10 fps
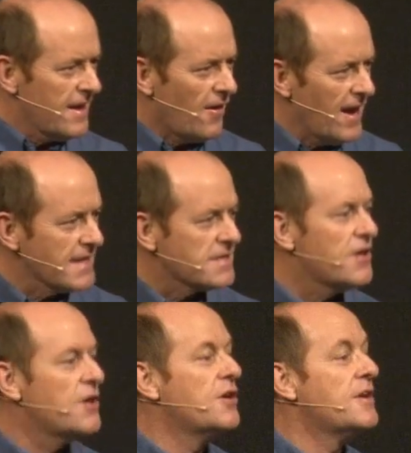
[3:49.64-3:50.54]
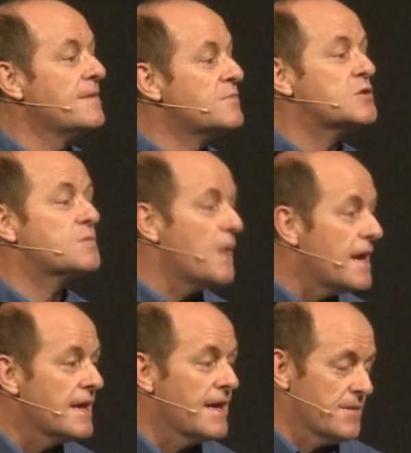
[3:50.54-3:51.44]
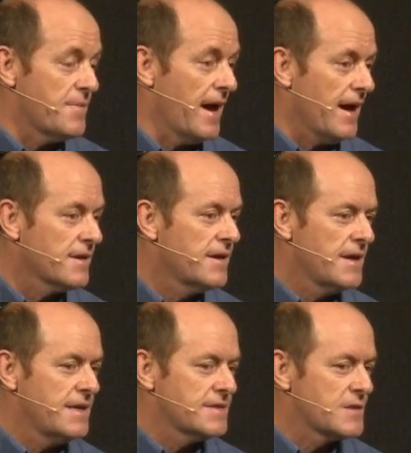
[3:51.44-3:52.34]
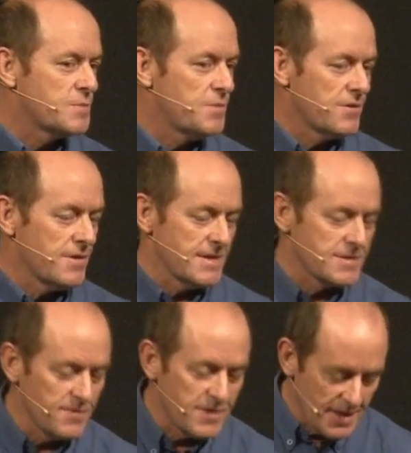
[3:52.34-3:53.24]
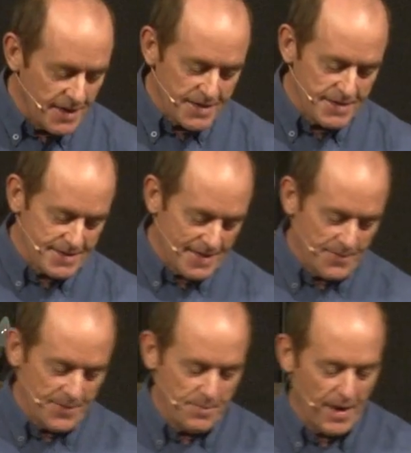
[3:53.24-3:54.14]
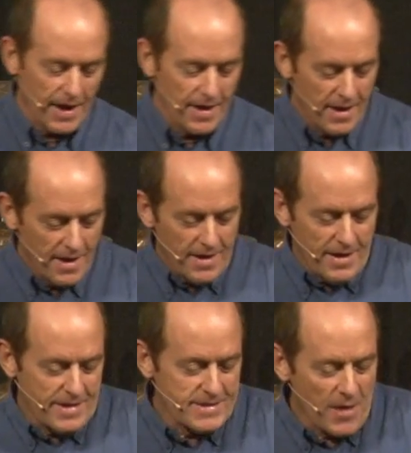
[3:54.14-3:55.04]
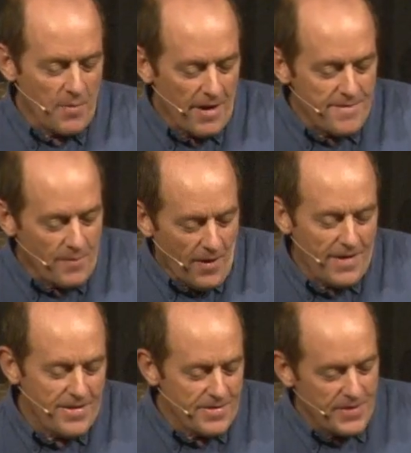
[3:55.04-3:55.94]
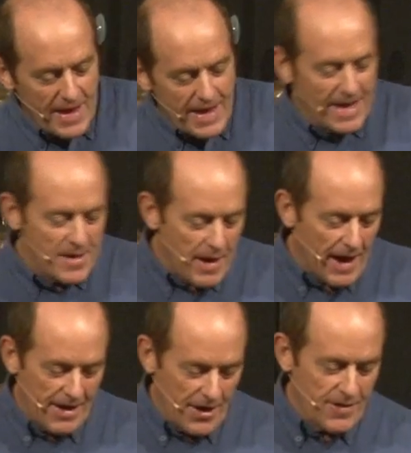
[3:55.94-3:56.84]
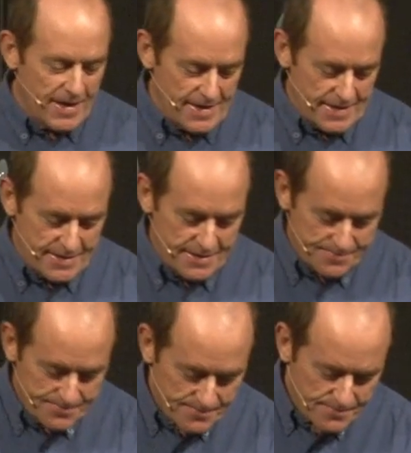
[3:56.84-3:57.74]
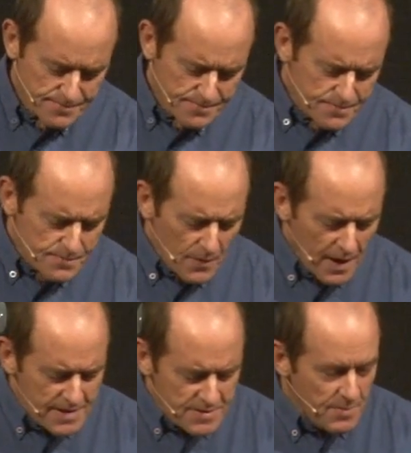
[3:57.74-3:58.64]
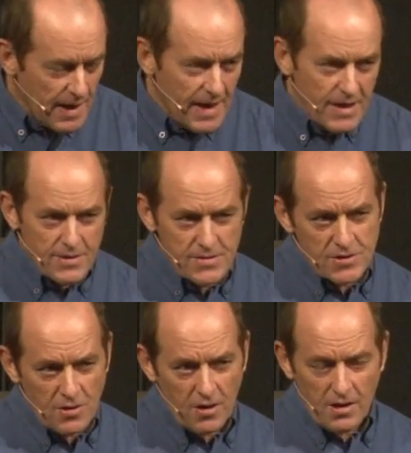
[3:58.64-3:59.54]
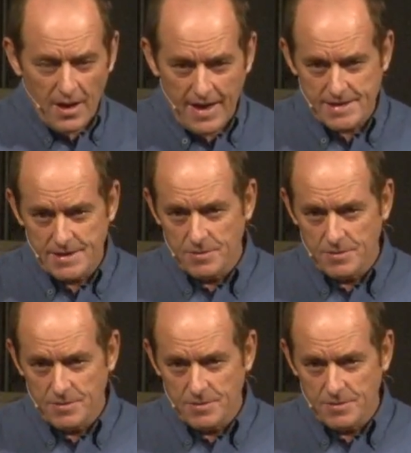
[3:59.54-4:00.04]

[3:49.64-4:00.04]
actually heard him speaking about his experience of getting to the summit and back. And so my thinking about Eric is, he's a man who's not let